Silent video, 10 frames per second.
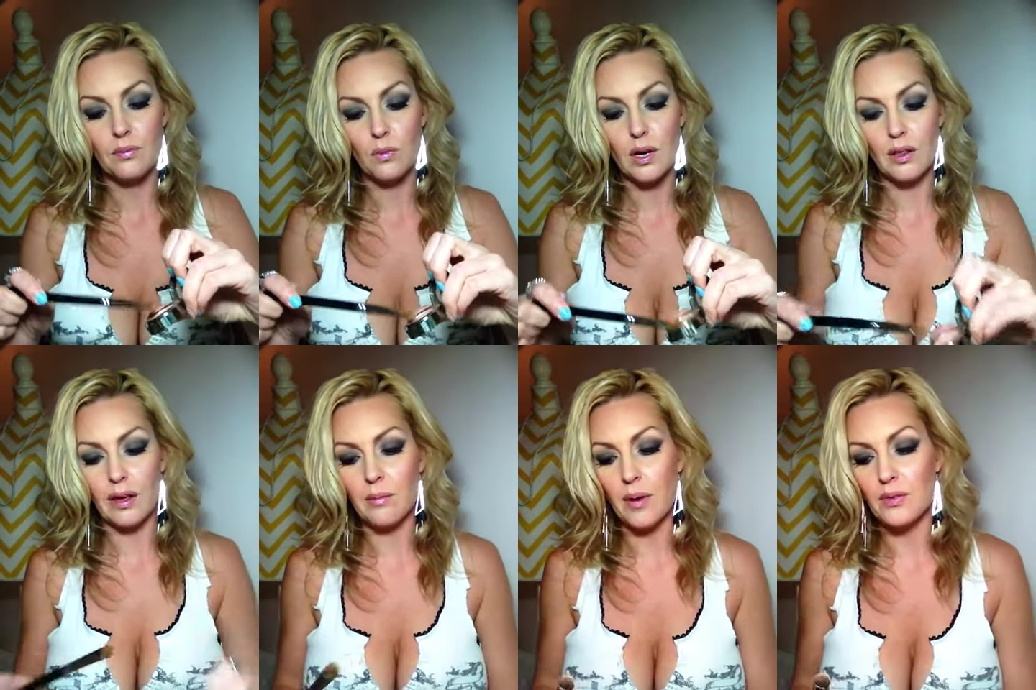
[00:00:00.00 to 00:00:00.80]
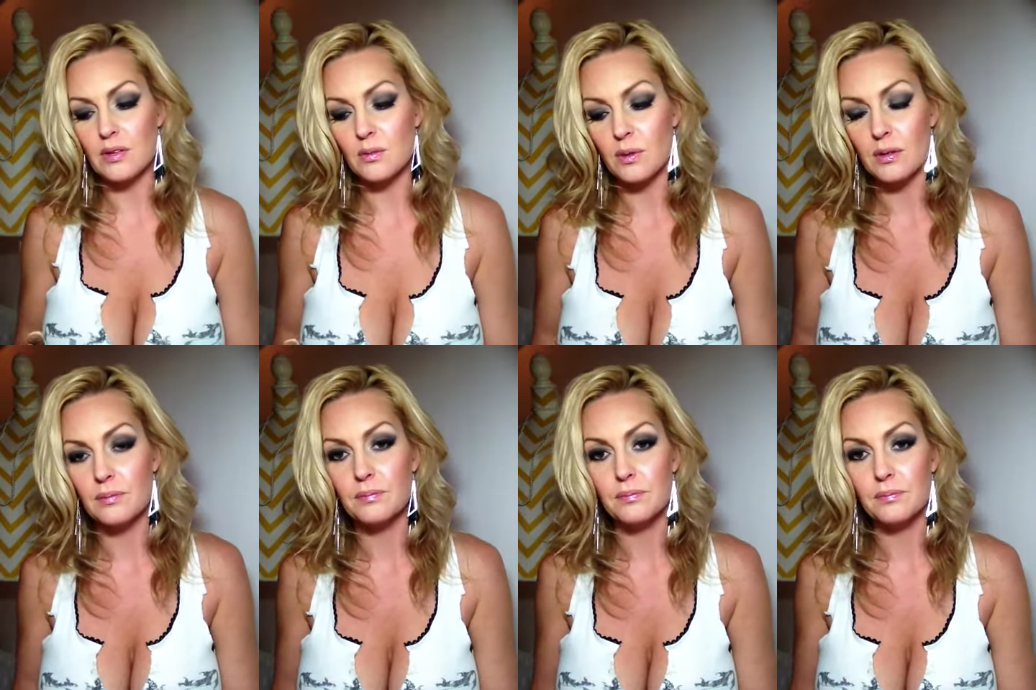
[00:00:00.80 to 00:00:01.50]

what I like about this one